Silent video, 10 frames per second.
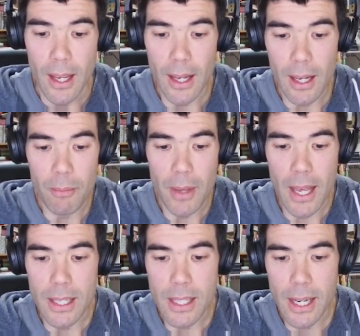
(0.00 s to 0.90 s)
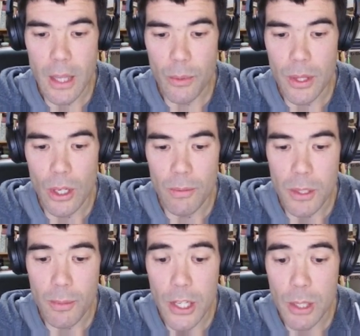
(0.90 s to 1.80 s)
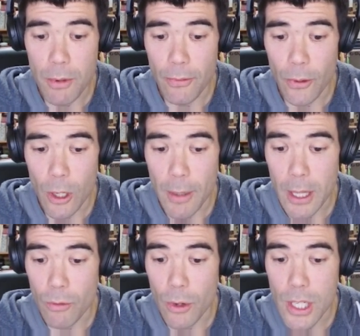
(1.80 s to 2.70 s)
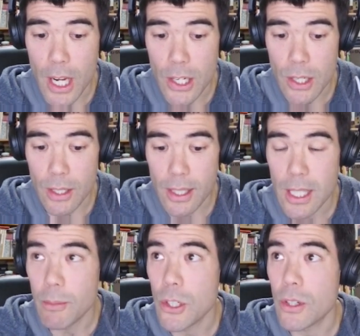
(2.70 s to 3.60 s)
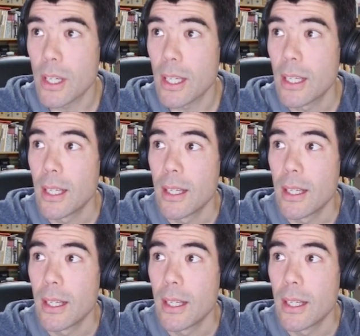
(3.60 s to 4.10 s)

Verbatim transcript: Um, and together with the observation before about the rotational symmetry,